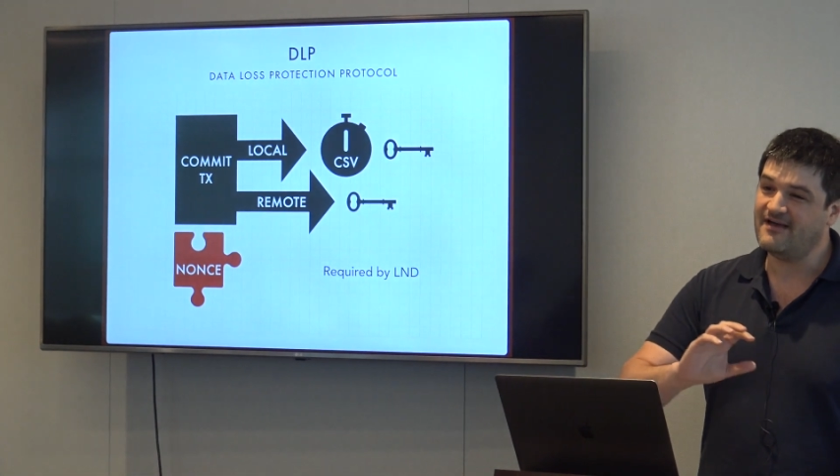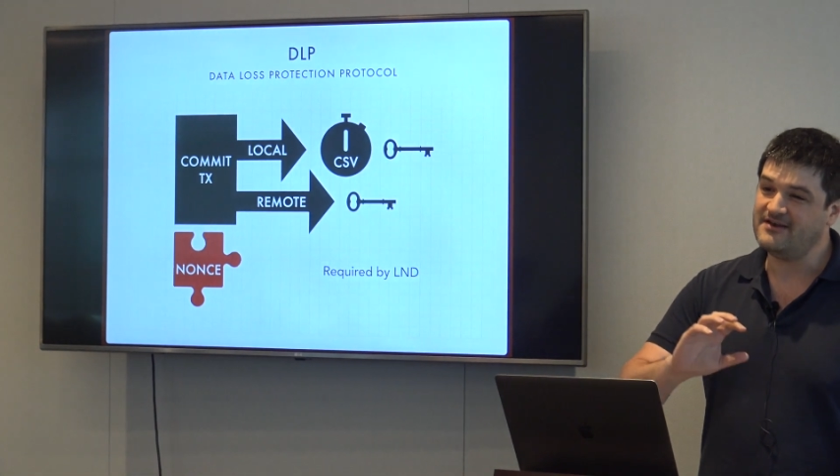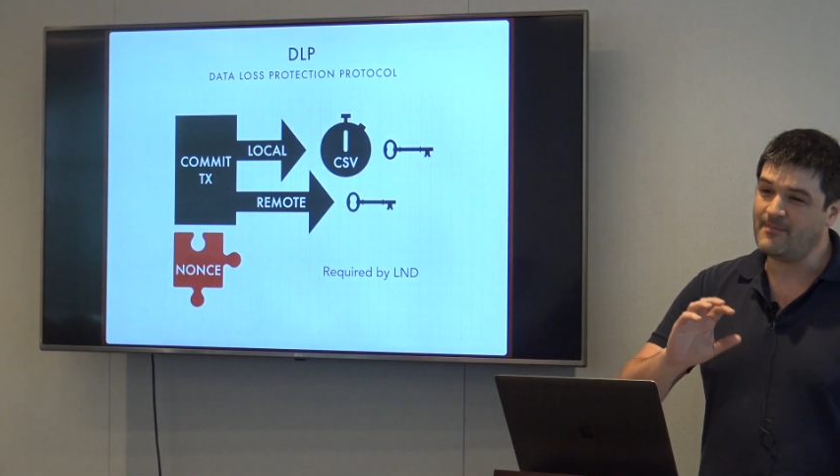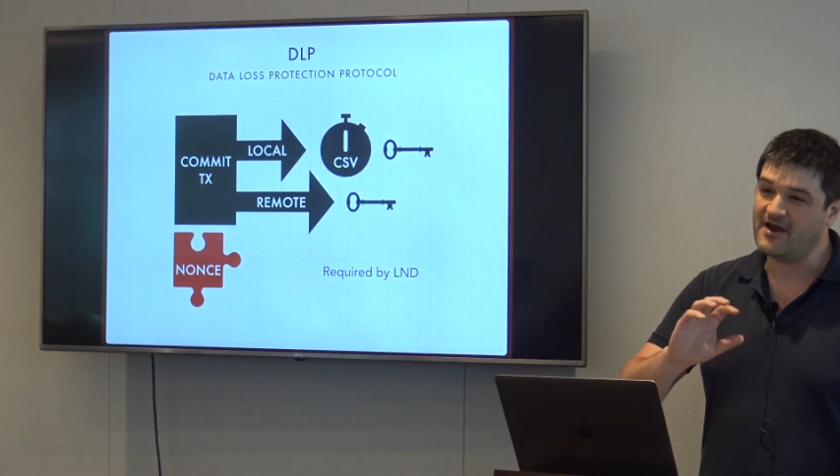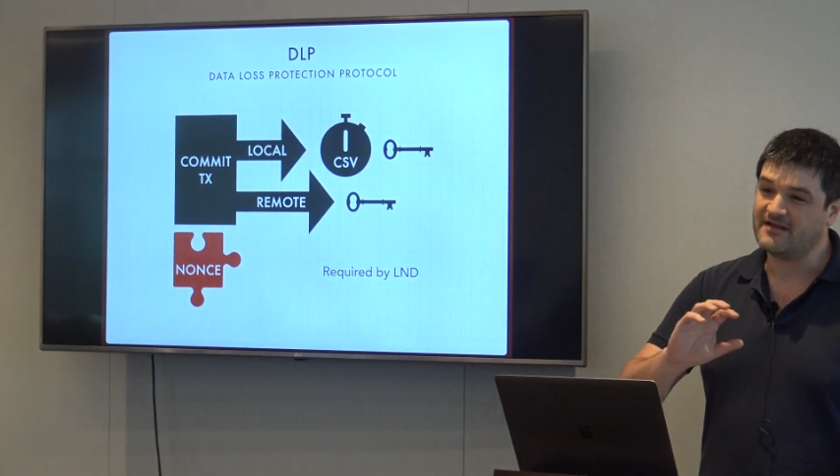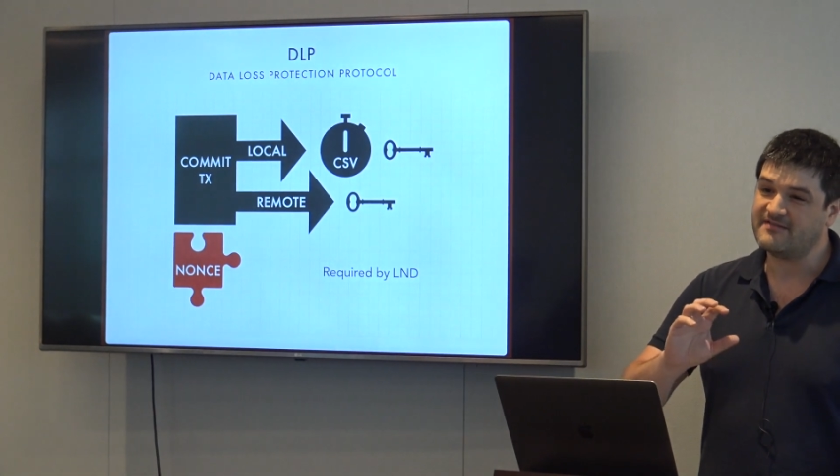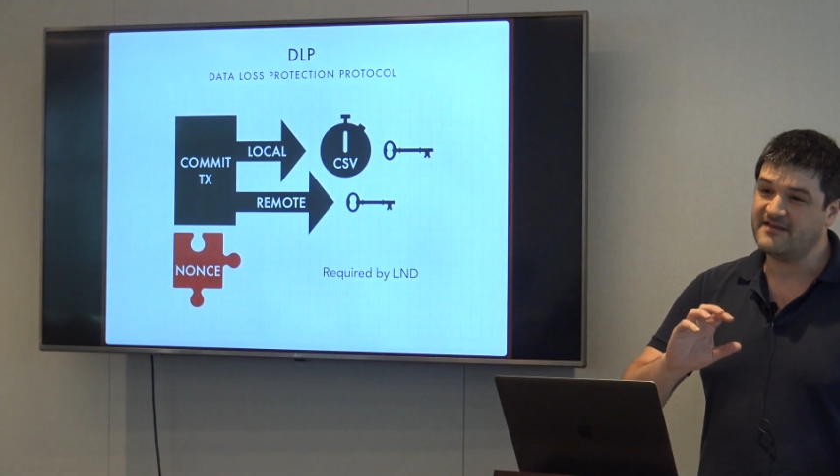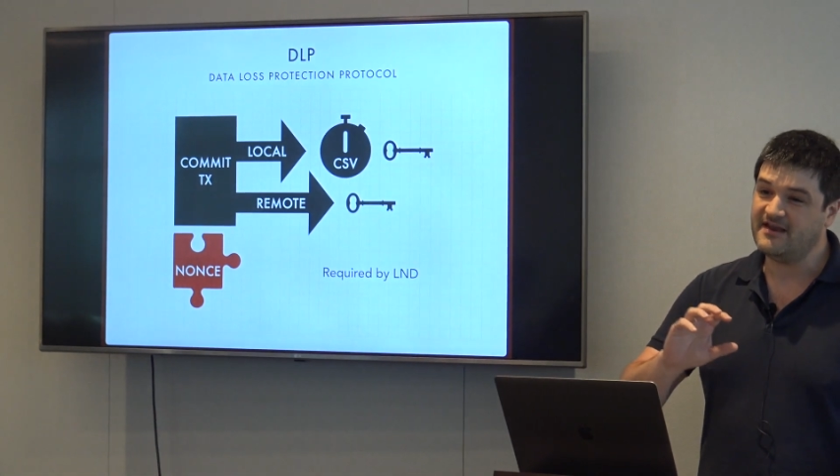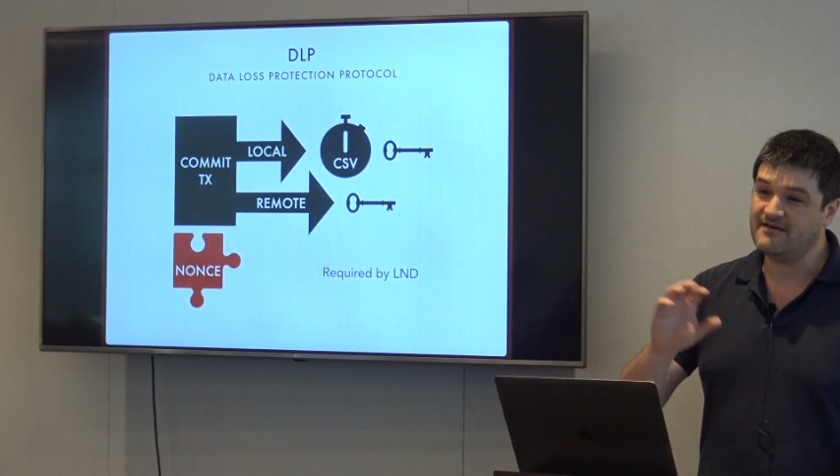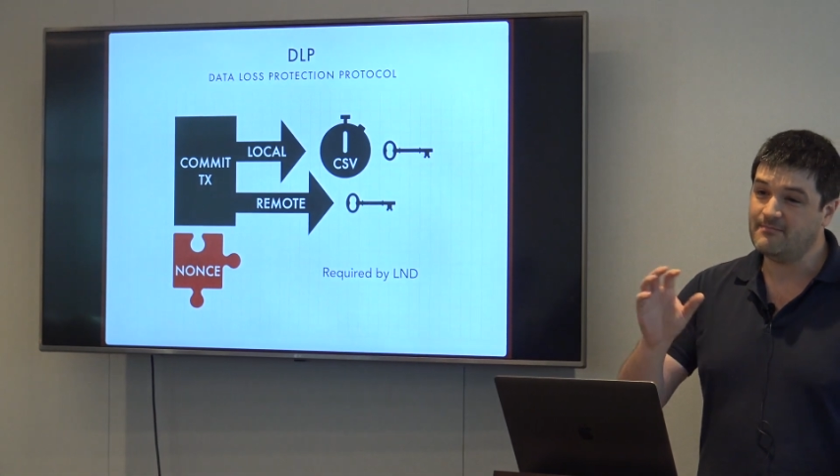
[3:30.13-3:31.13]
mnemonic
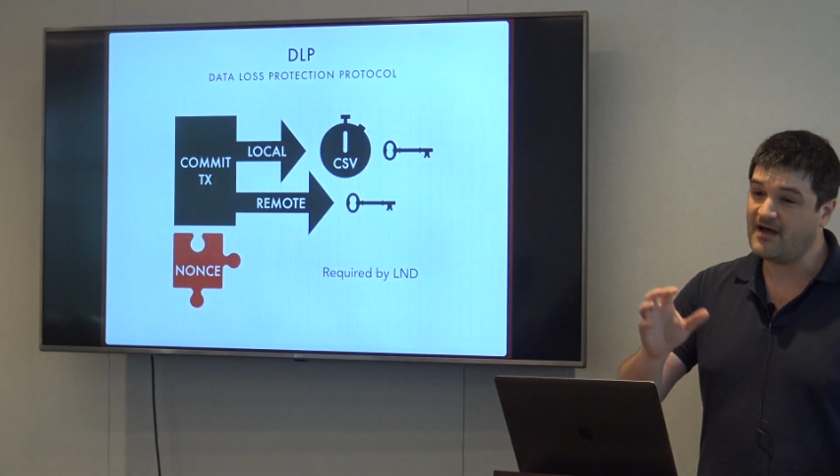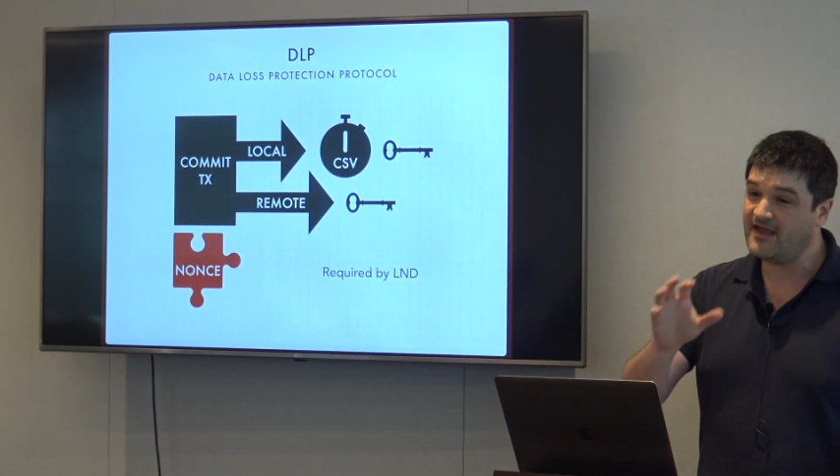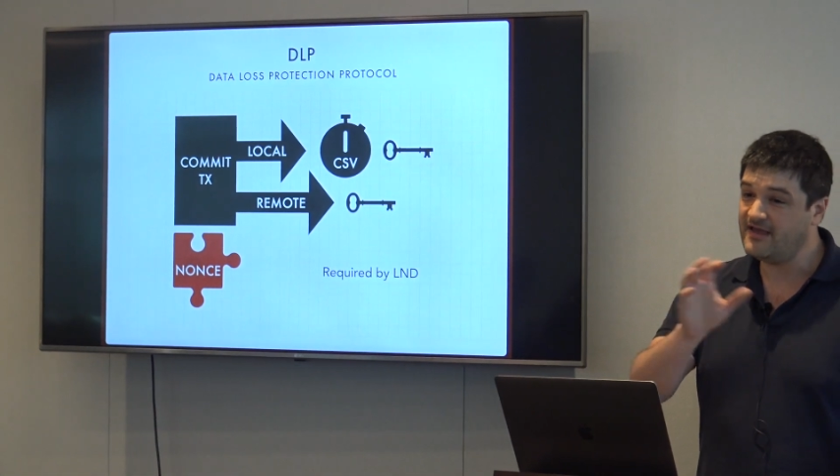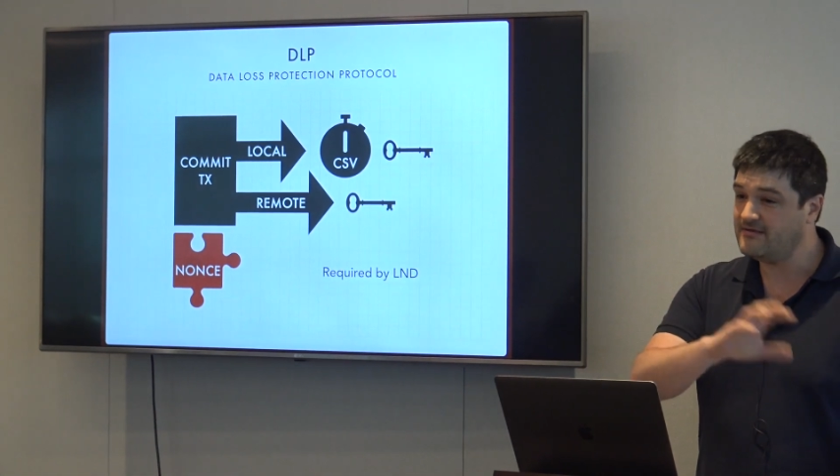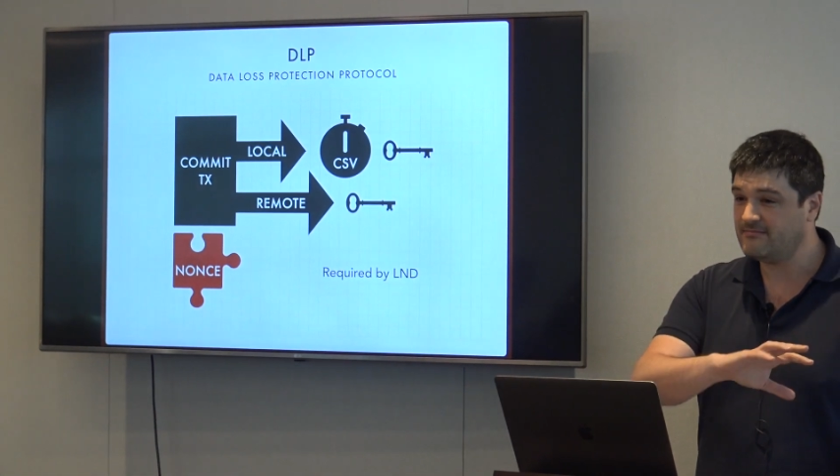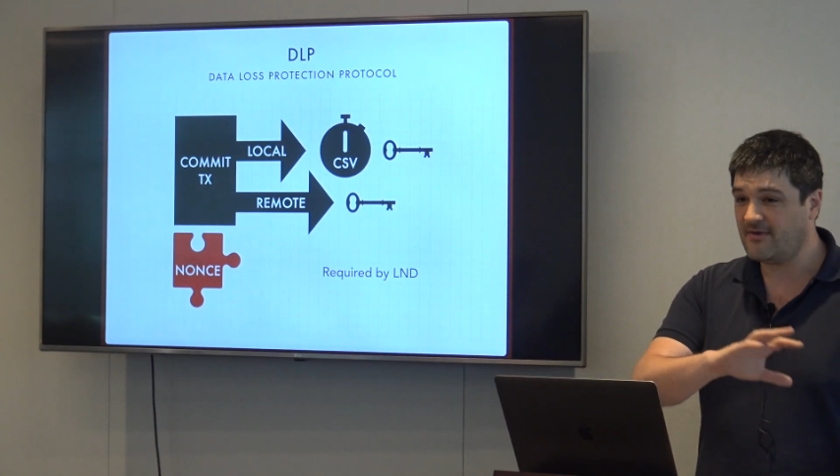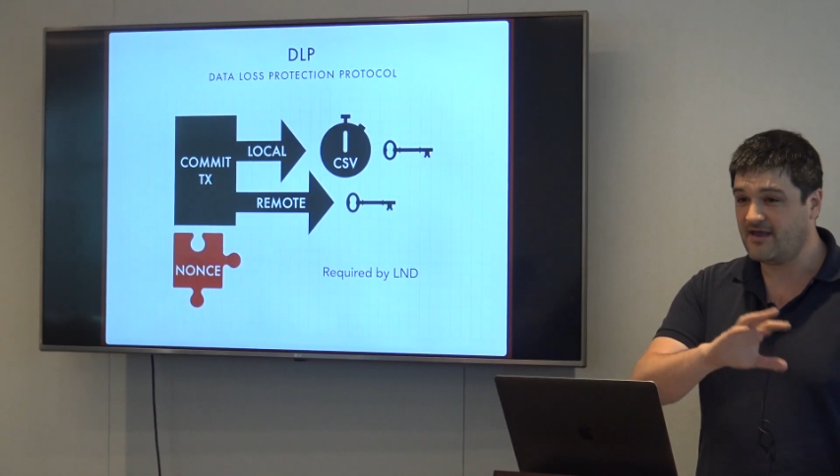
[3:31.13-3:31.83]
seed, my